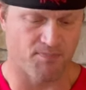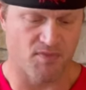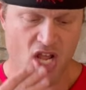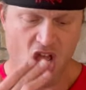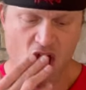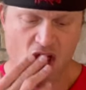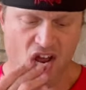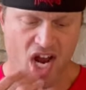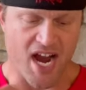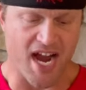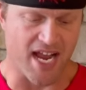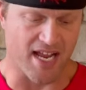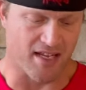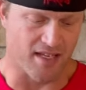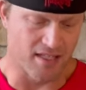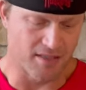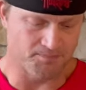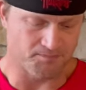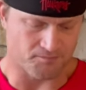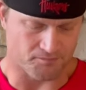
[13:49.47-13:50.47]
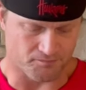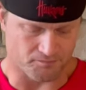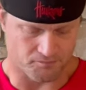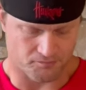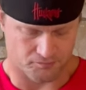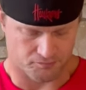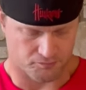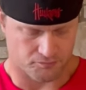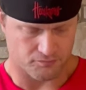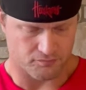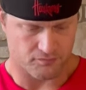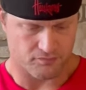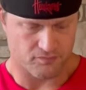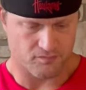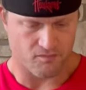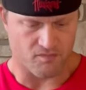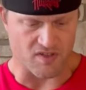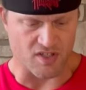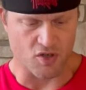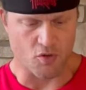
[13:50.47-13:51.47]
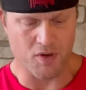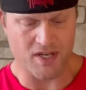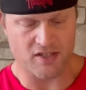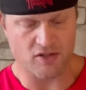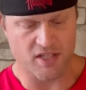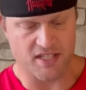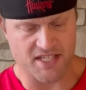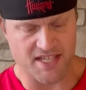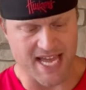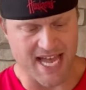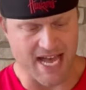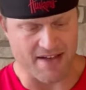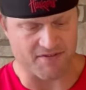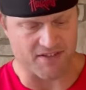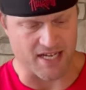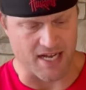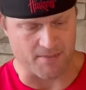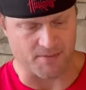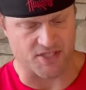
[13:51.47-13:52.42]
All right, quick look at the halftime